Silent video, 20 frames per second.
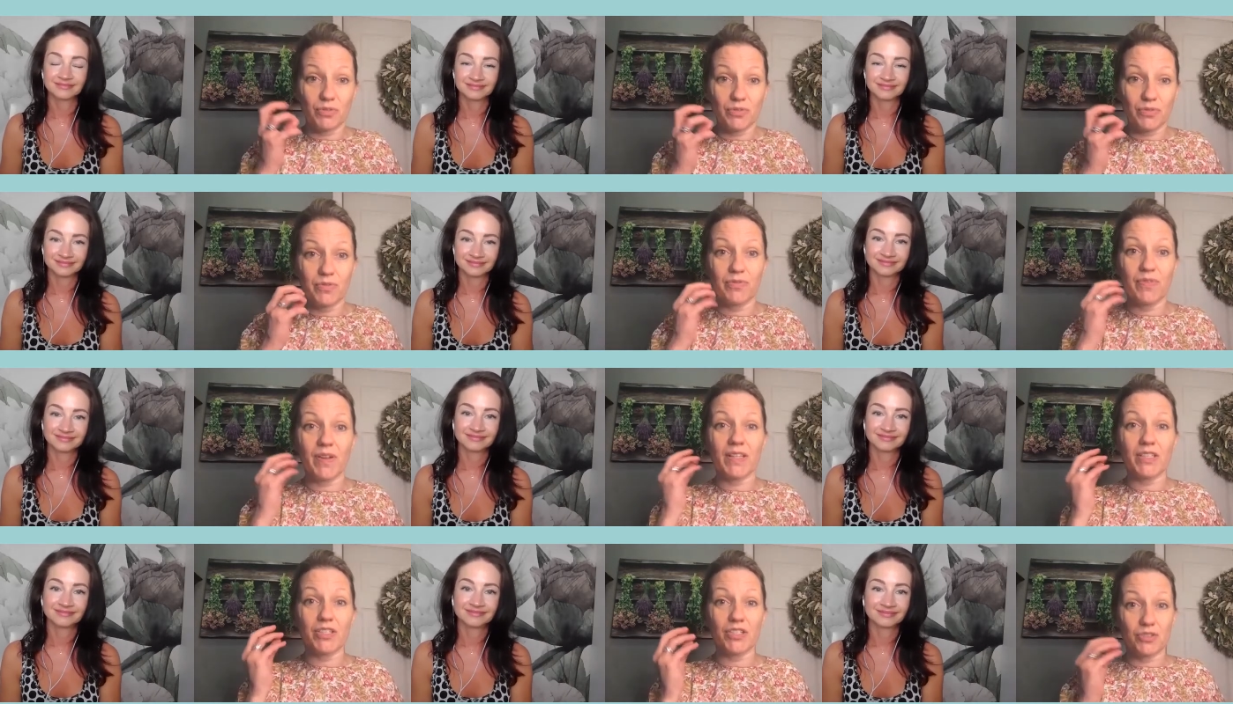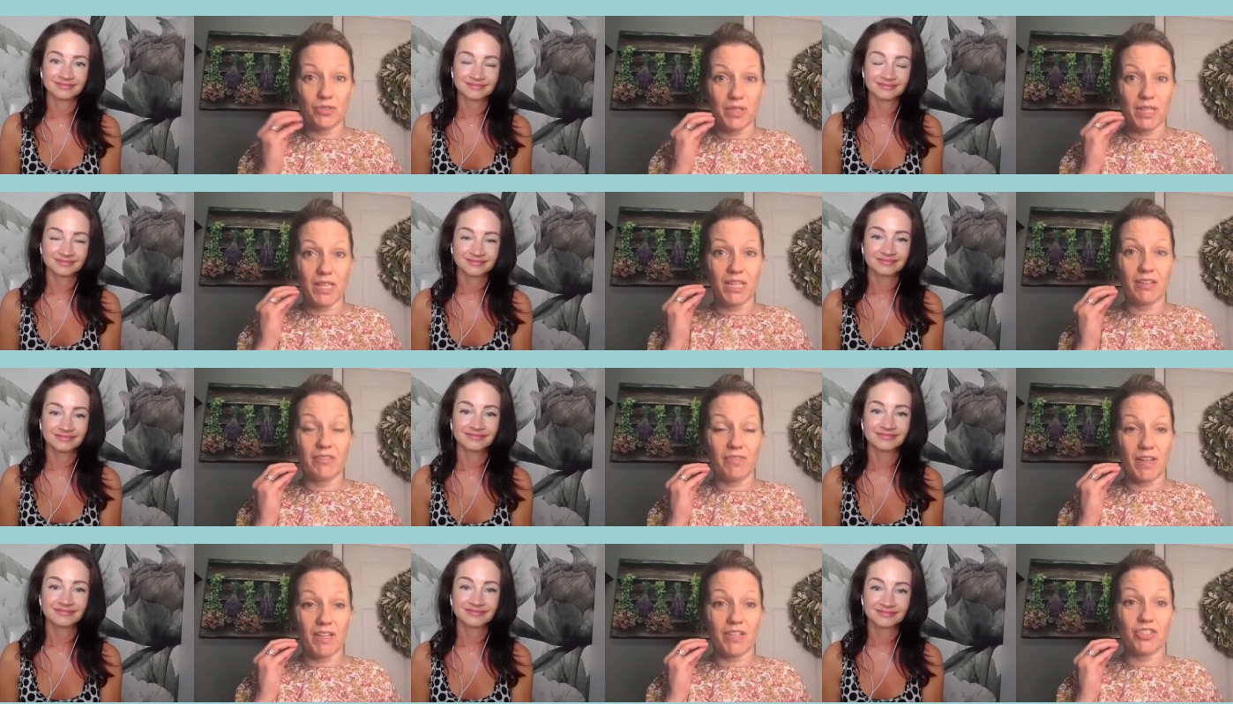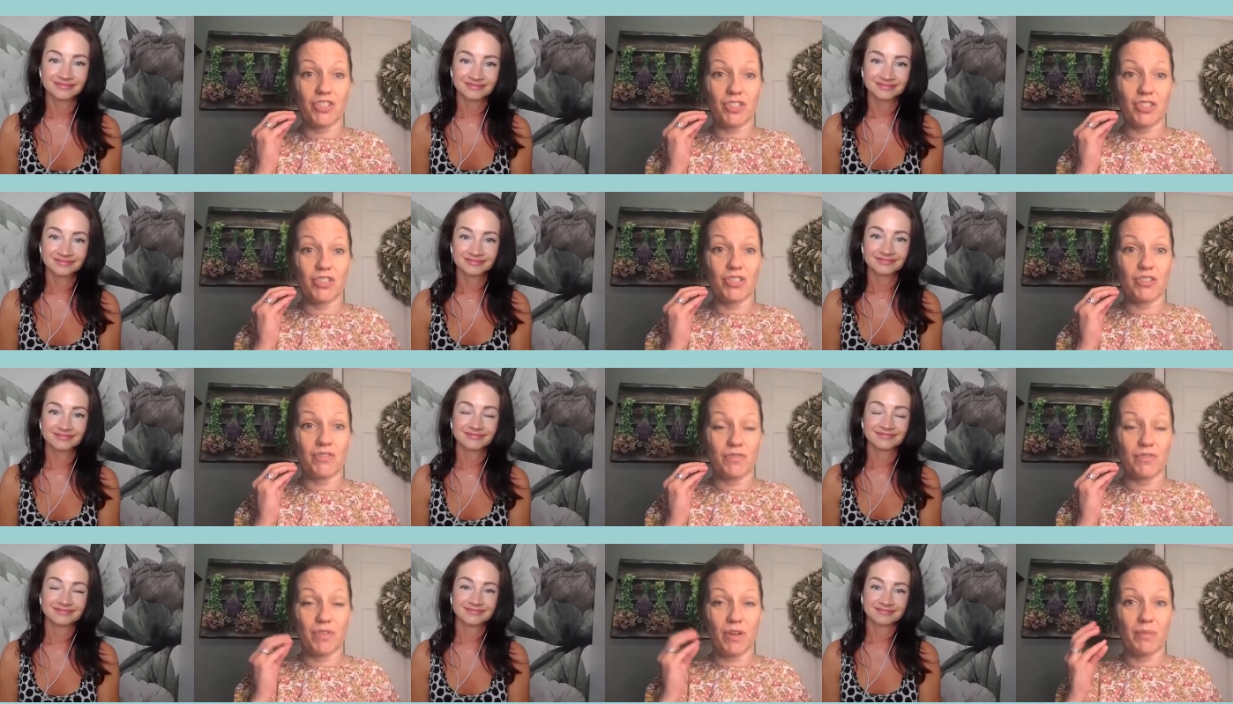Speaker 1: festering
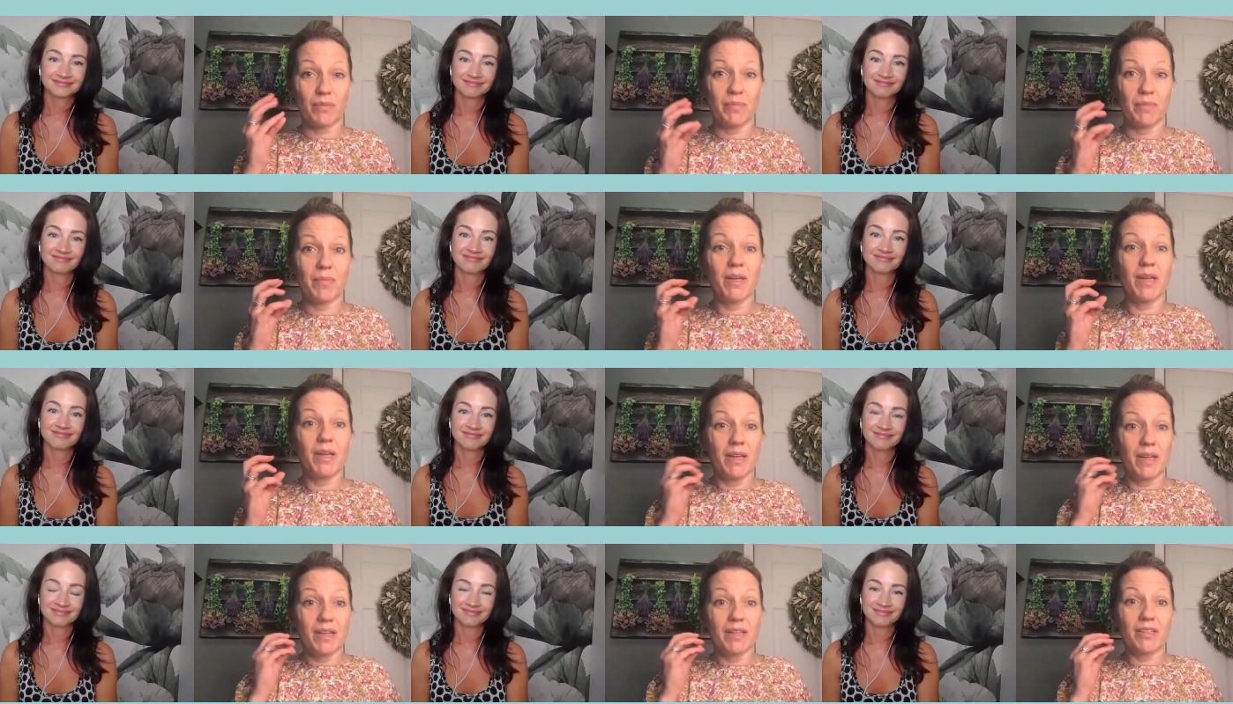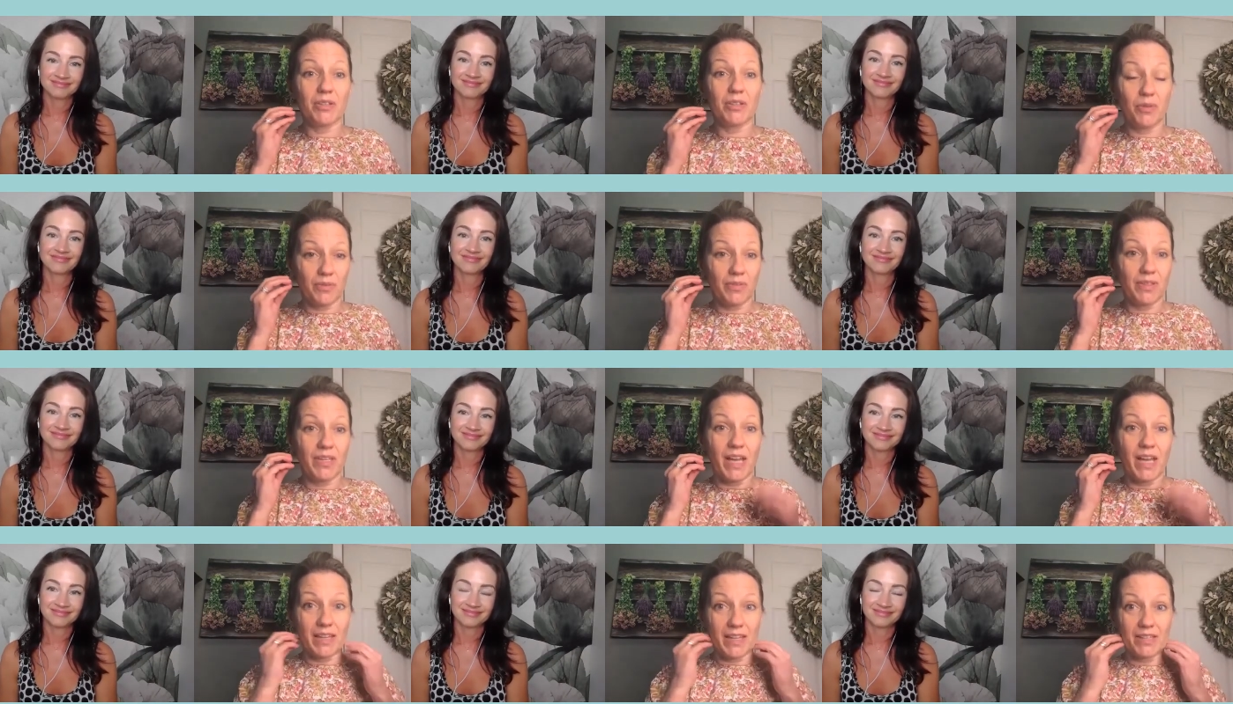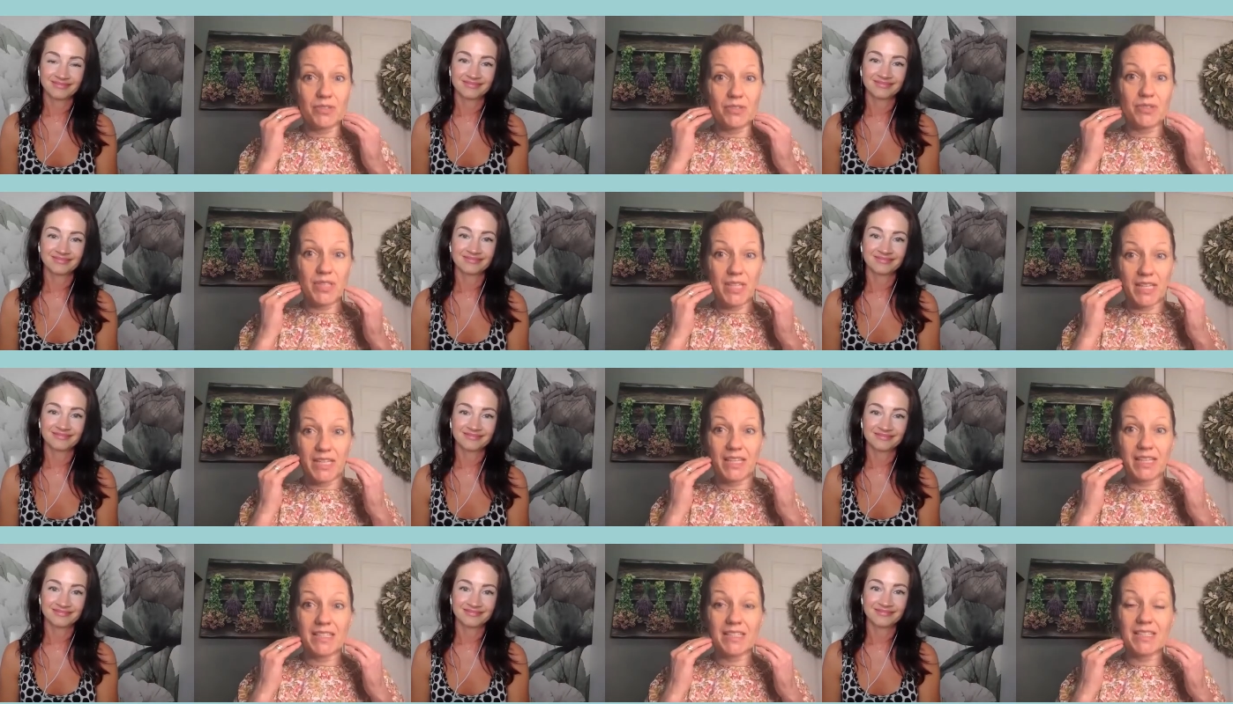infections from, you know, yeah, like you
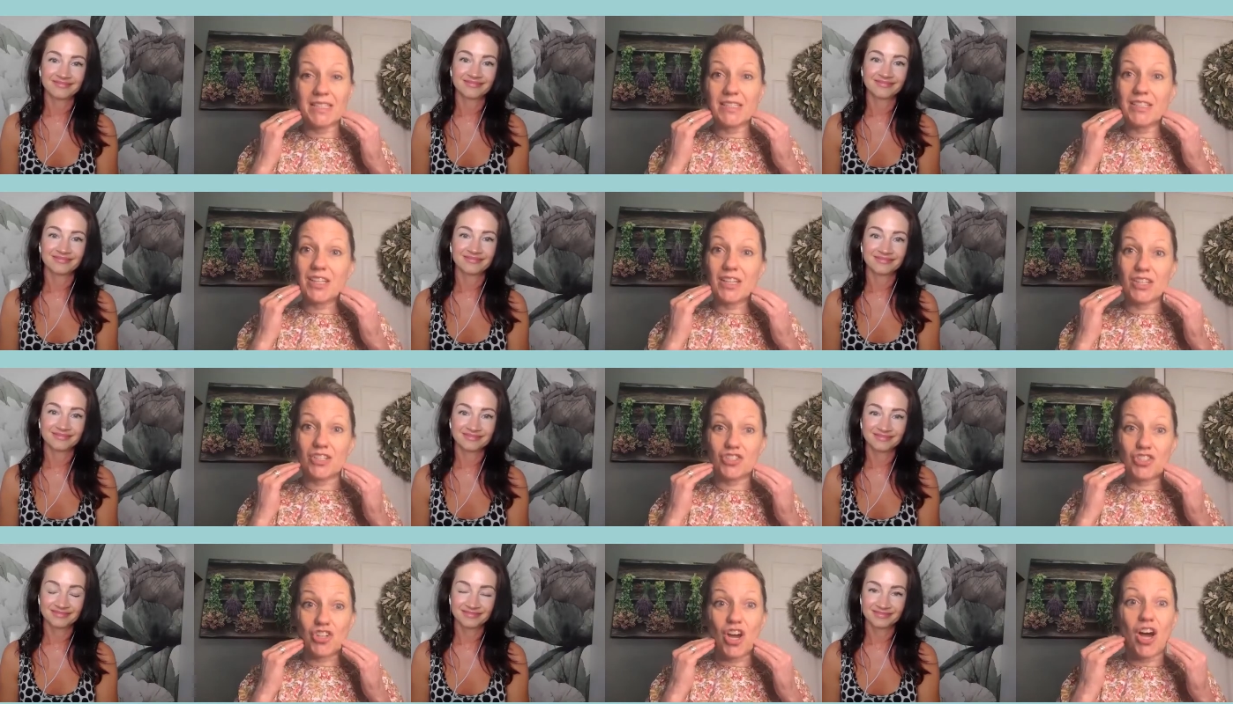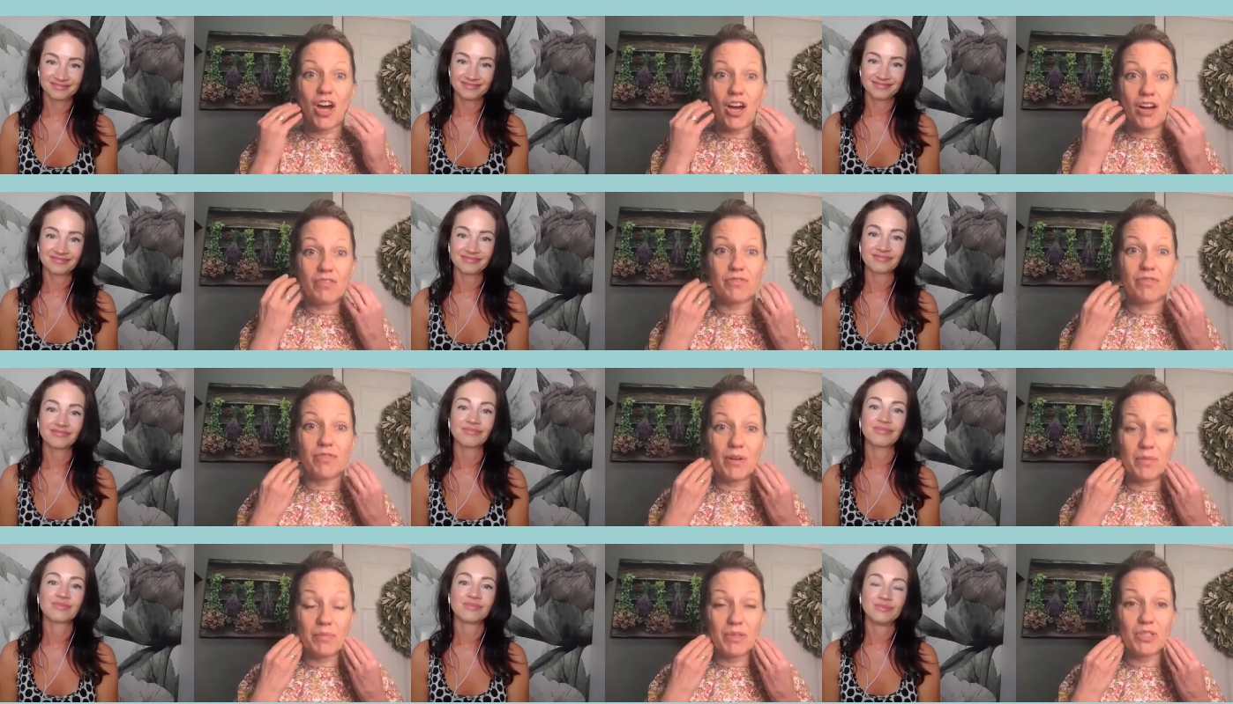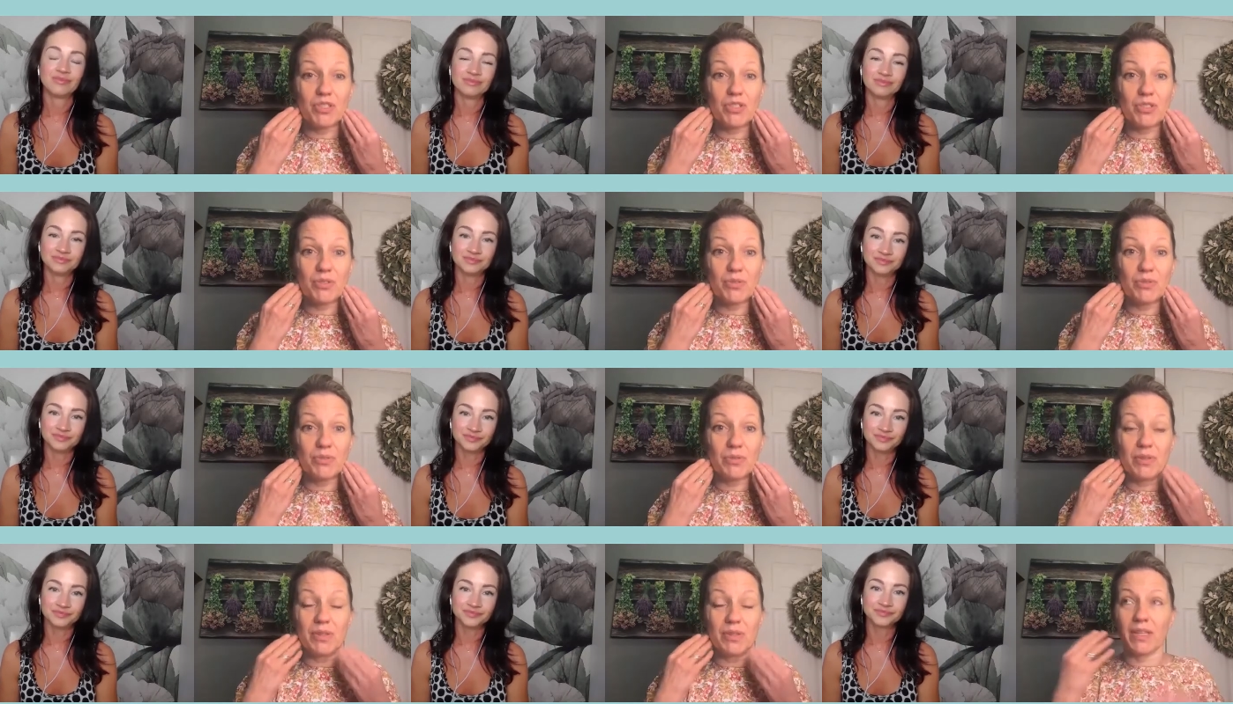said, it gets into the jaw from a
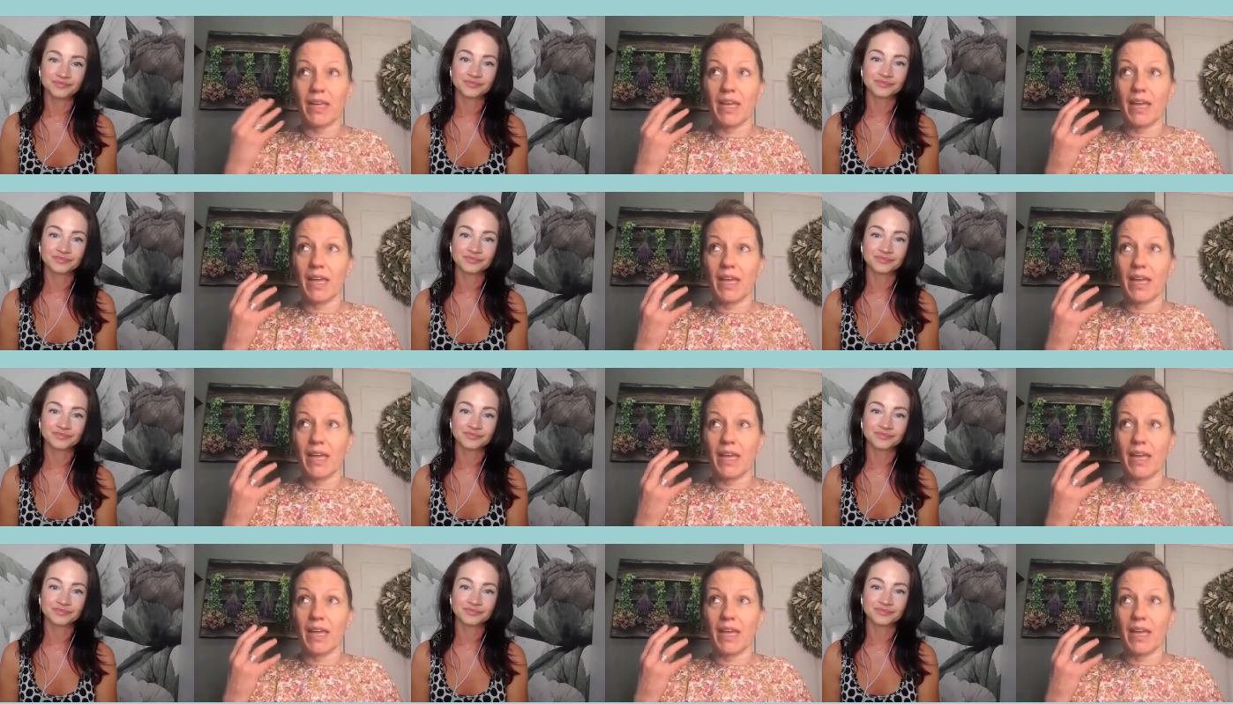tooth.